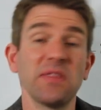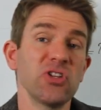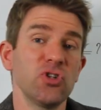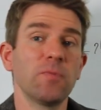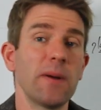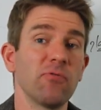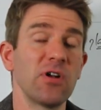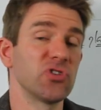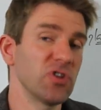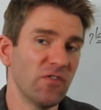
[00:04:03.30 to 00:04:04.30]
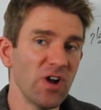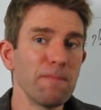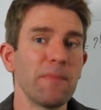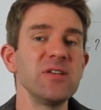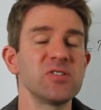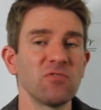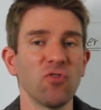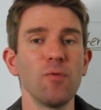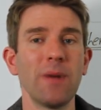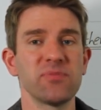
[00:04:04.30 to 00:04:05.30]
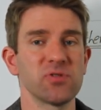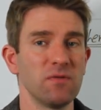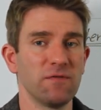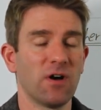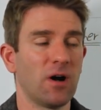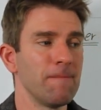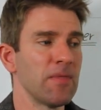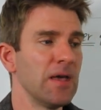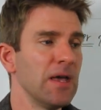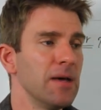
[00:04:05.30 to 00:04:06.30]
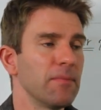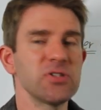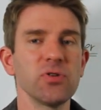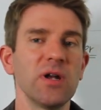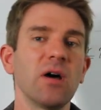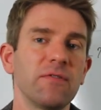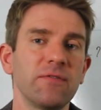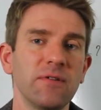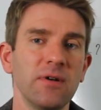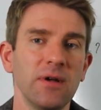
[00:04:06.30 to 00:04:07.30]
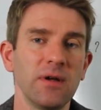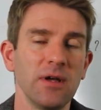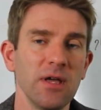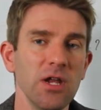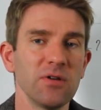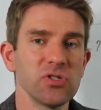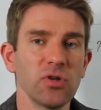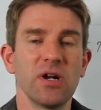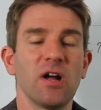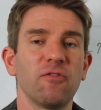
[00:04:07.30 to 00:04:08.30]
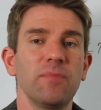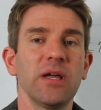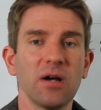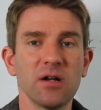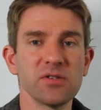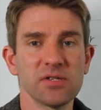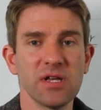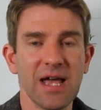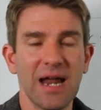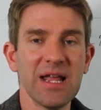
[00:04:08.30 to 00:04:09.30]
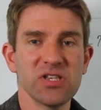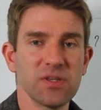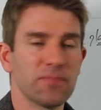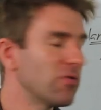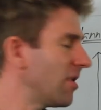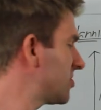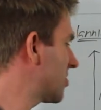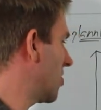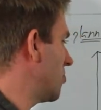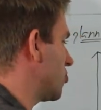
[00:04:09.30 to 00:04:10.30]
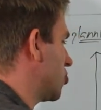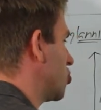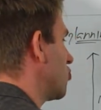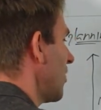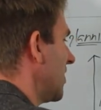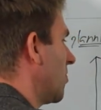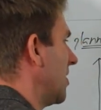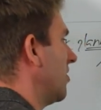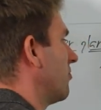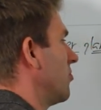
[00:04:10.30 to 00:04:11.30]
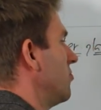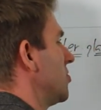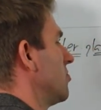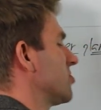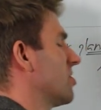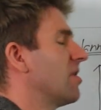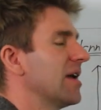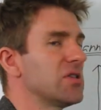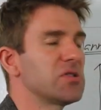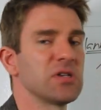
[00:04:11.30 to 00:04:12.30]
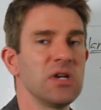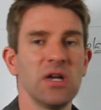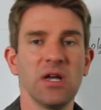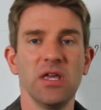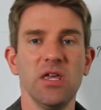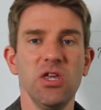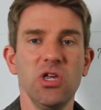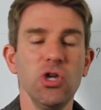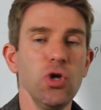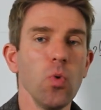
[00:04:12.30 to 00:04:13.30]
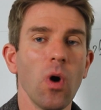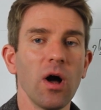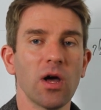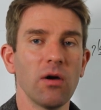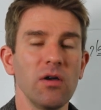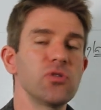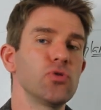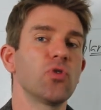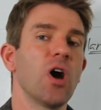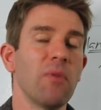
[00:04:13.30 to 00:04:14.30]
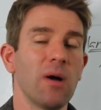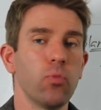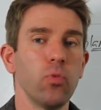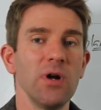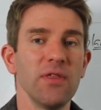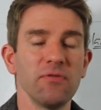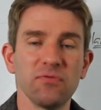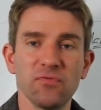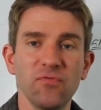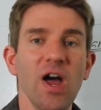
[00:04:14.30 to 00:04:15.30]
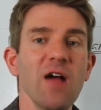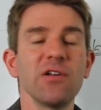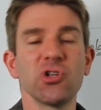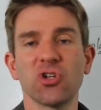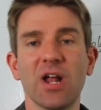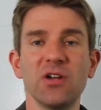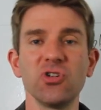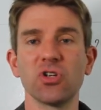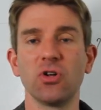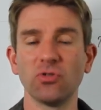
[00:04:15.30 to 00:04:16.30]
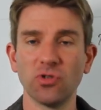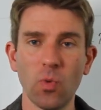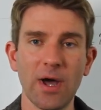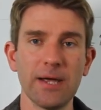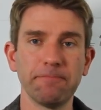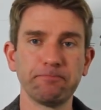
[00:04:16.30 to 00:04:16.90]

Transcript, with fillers: that's your preparation. So very basic roadmap so far, but it's not enough. You know, it's not enough, because unless the price goes straight the way through to your targets, you are going to come up with various challenges along the way.